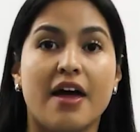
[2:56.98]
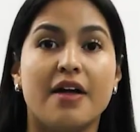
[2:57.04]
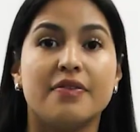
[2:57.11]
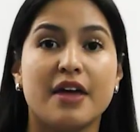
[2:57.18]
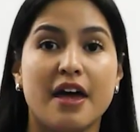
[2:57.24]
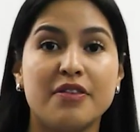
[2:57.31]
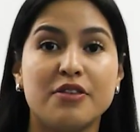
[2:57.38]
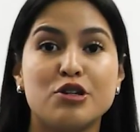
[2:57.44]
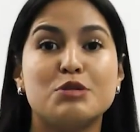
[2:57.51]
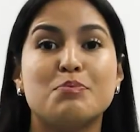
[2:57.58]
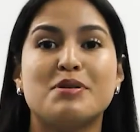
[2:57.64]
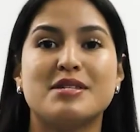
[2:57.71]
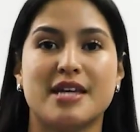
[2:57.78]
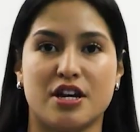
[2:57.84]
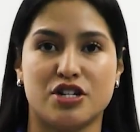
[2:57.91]
Then there's
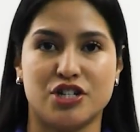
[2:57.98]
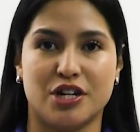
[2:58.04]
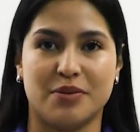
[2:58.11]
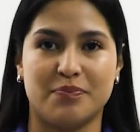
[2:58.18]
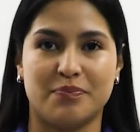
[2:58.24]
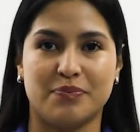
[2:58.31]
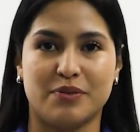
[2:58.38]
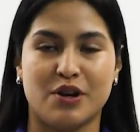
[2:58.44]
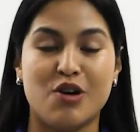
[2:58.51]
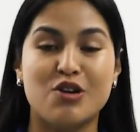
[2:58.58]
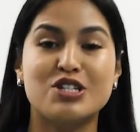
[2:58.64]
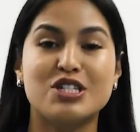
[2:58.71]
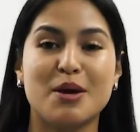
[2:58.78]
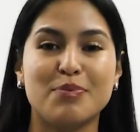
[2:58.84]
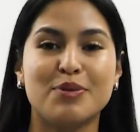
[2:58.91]
possession, or
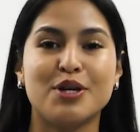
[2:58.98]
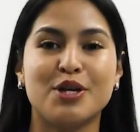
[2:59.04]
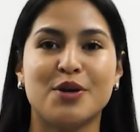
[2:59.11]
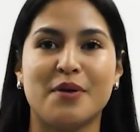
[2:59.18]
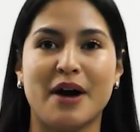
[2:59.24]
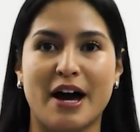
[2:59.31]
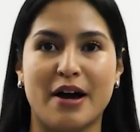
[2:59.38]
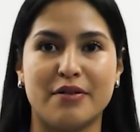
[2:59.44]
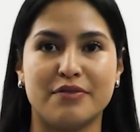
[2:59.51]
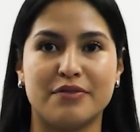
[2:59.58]
something you have.